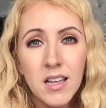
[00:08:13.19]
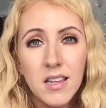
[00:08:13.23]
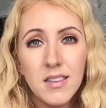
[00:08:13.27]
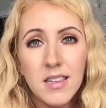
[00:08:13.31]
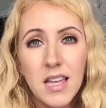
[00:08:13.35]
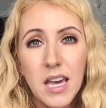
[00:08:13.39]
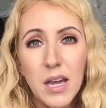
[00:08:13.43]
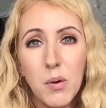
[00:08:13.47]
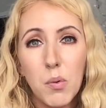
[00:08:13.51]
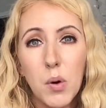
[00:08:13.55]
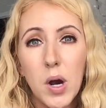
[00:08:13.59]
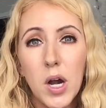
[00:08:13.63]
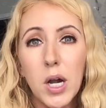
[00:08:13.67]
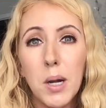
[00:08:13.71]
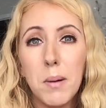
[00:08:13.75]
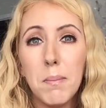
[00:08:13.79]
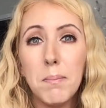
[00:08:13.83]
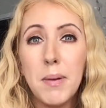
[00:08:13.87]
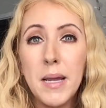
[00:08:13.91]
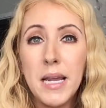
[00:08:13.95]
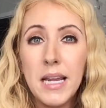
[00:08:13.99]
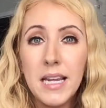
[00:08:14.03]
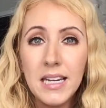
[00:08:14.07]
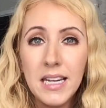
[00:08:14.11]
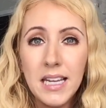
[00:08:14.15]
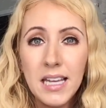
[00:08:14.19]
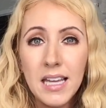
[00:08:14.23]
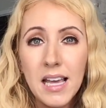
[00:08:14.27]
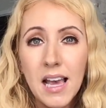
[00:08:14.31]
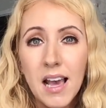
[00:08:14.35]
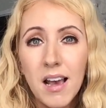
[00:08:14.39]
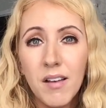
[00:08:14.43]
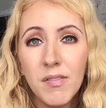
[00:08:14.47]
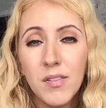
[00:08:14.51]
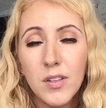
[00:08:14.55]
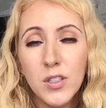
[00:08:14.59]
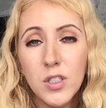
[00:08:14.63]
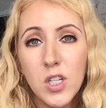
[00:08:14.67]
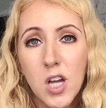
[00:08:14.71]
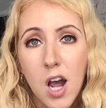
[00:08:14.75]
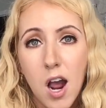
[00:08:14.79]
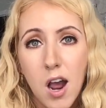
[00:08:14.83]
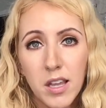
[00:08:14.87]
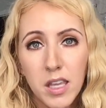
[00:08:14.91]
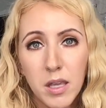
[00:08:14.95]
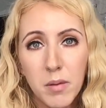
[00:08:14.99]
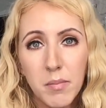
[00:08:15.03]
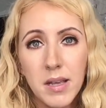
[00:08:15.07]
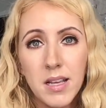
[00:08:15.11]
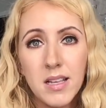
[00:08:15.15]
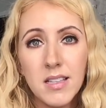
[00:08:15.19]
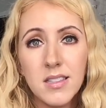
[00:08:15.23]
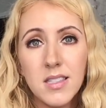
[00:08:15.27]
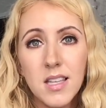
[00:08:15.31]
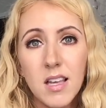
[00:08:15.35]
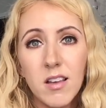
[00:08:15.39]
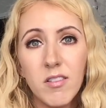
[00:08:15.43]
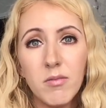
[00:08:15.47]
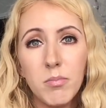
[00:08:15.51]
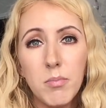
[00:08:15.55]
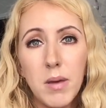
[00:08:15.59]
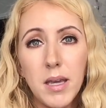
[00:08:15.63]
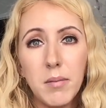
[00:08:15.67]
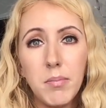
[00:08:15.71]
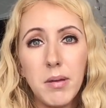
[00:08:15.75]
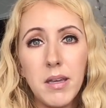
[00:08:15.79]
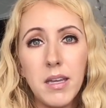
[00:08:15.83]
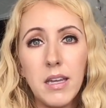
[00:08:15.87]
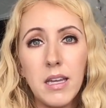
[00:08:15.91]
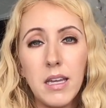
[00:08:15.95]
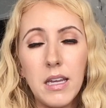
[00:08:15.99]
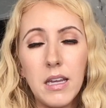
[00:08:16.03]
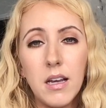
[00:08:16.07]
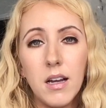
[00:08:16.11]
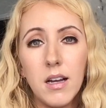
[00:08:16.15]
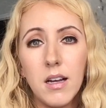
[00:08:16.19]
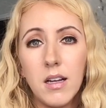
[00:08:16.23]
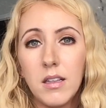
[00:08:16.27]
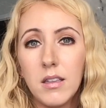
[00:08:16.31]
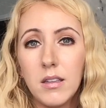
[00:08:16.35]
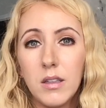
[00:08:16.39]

They were PDF documents of maybe